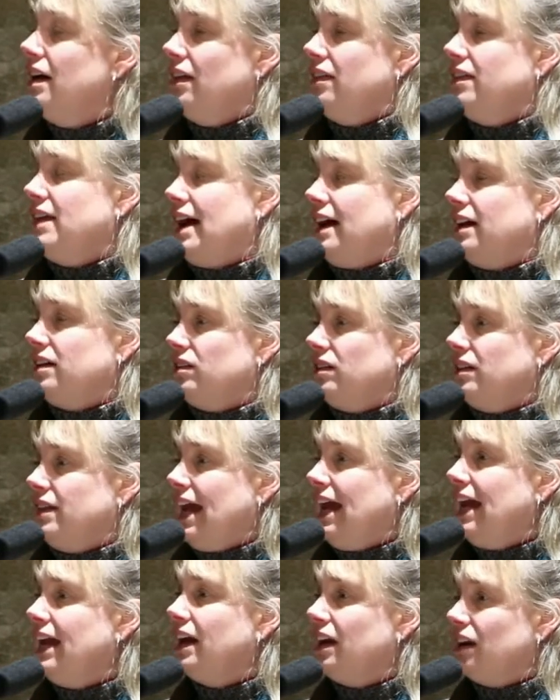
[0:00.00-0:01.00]
that
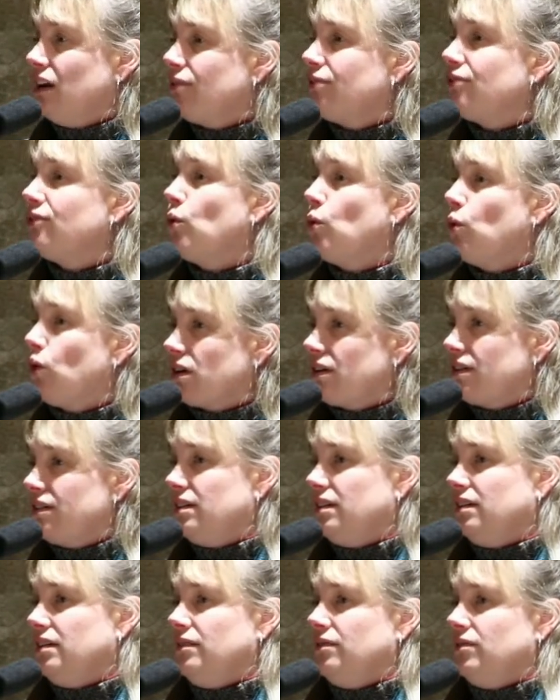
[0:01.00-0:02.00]
they can afford
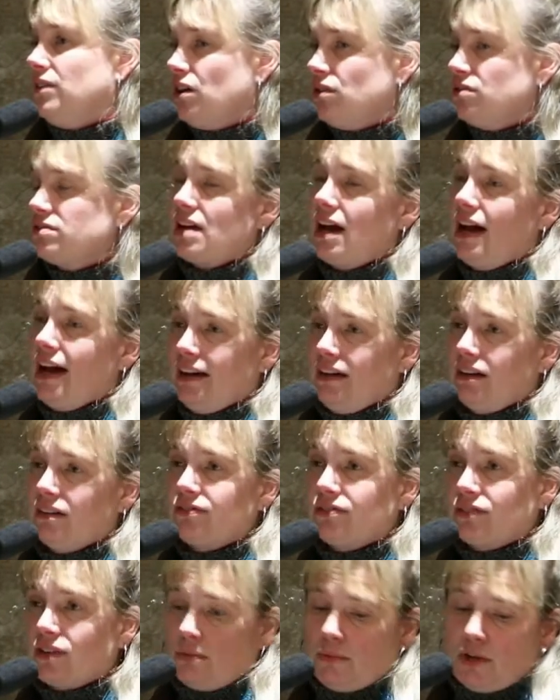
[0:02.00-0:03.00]
those kind
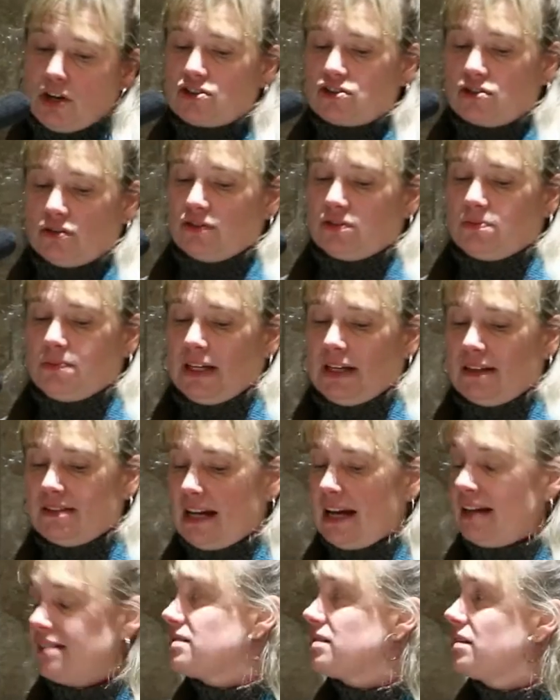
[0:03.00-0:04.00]
of commercials because
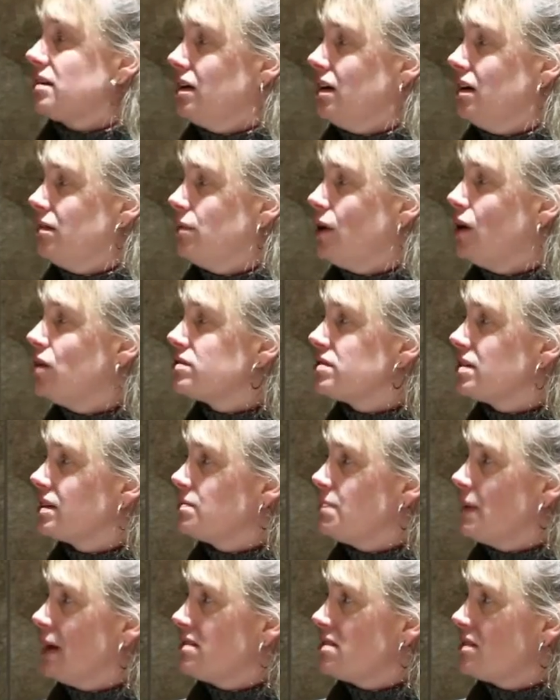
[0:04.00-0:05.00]
that's the most
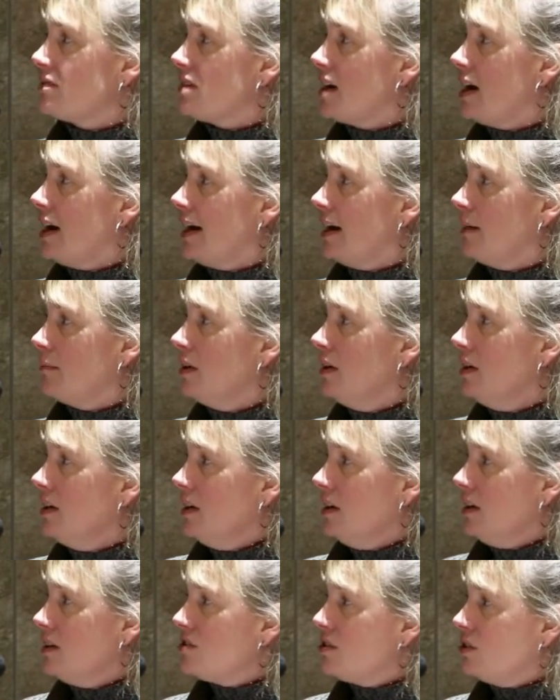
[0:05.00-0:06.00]
expensive time
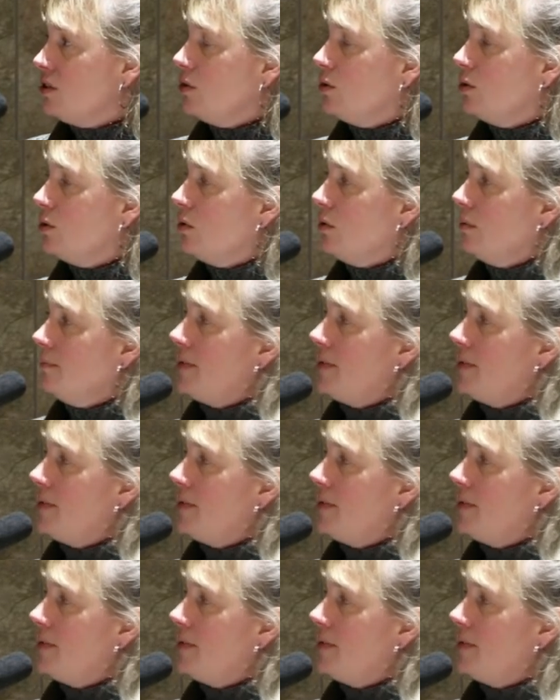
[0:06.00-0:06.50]
to